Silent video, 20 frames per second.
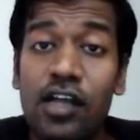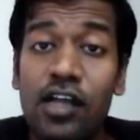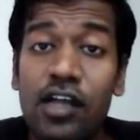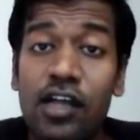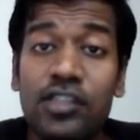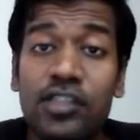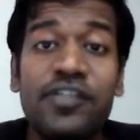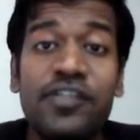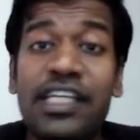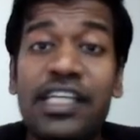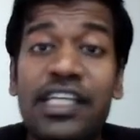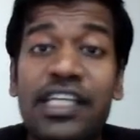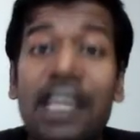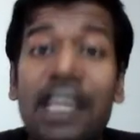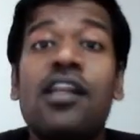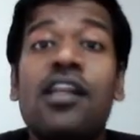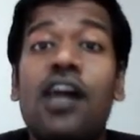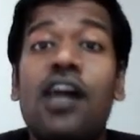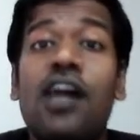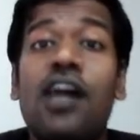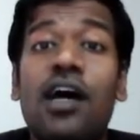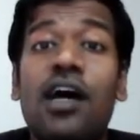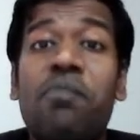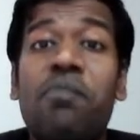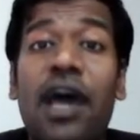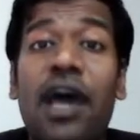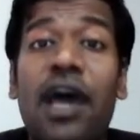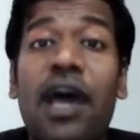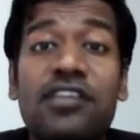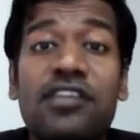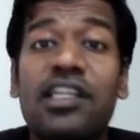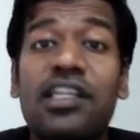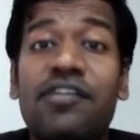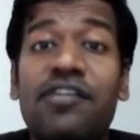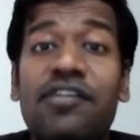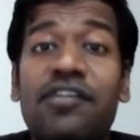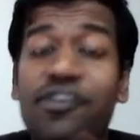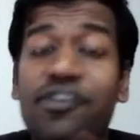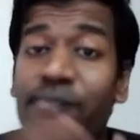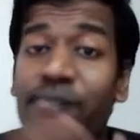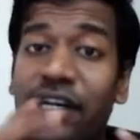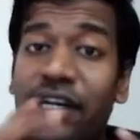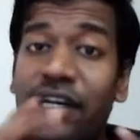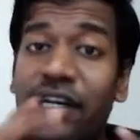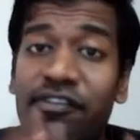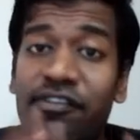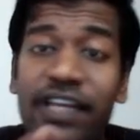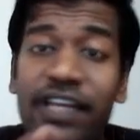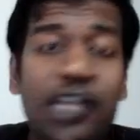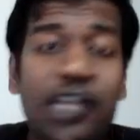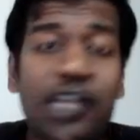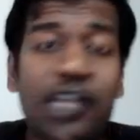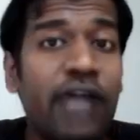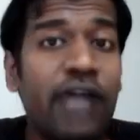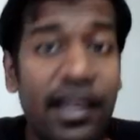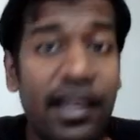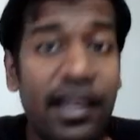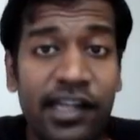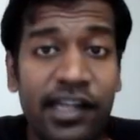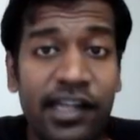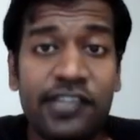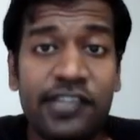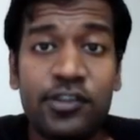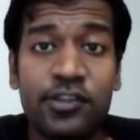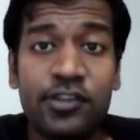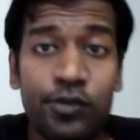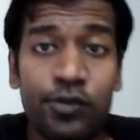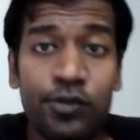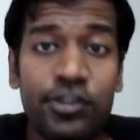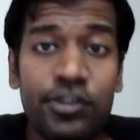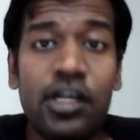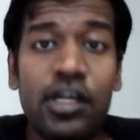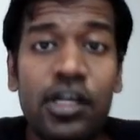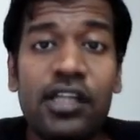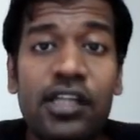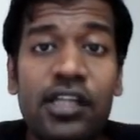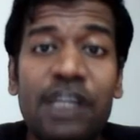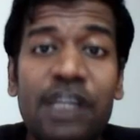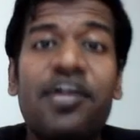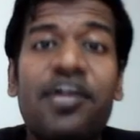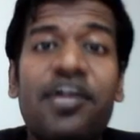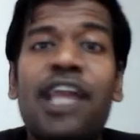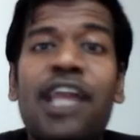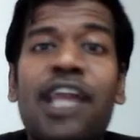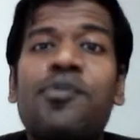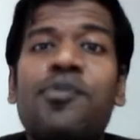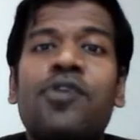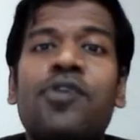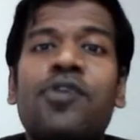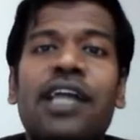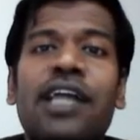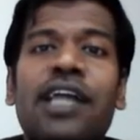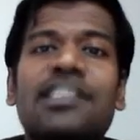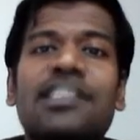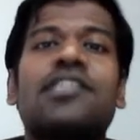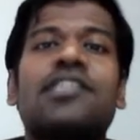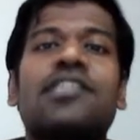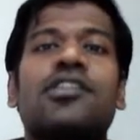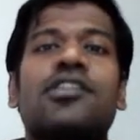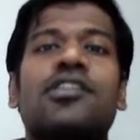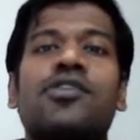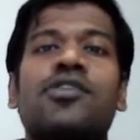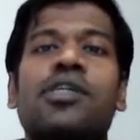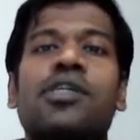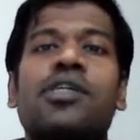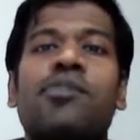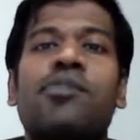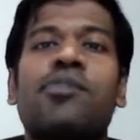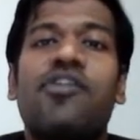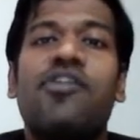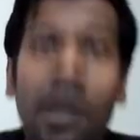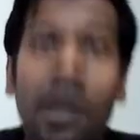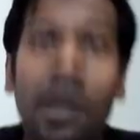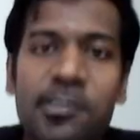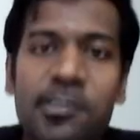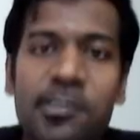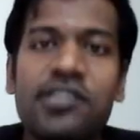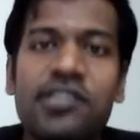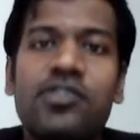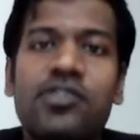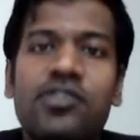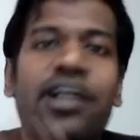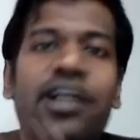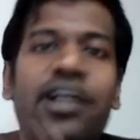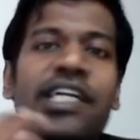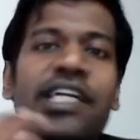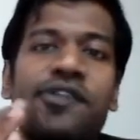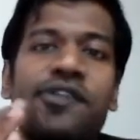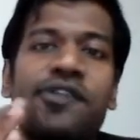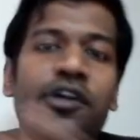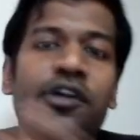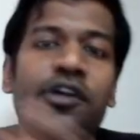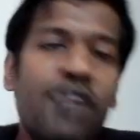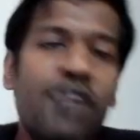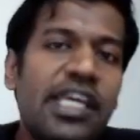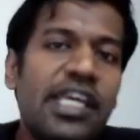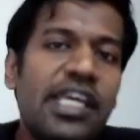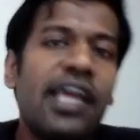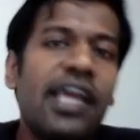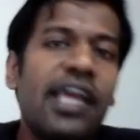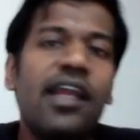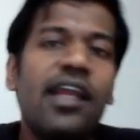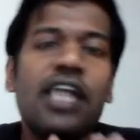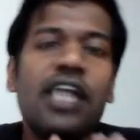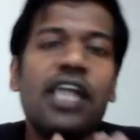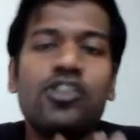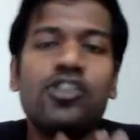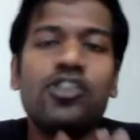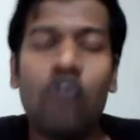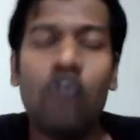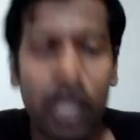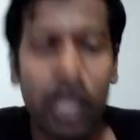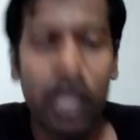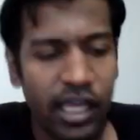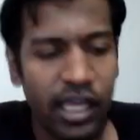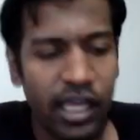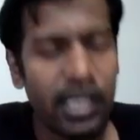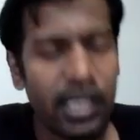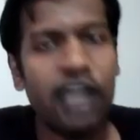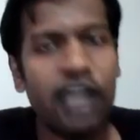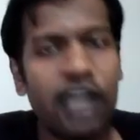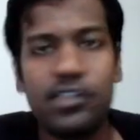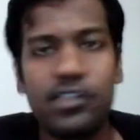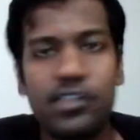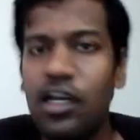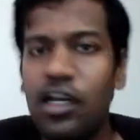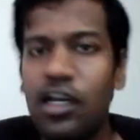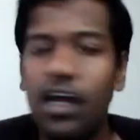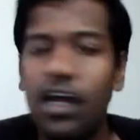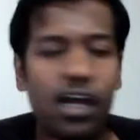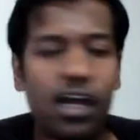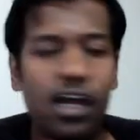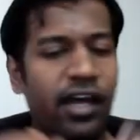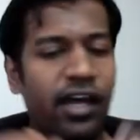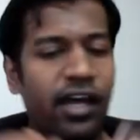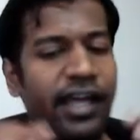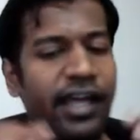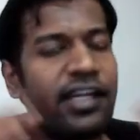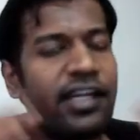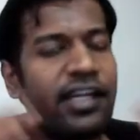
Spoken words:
So we can we have built a very good analytics tool that would help you to assess your performance, to identify weak areas, strong areas, right?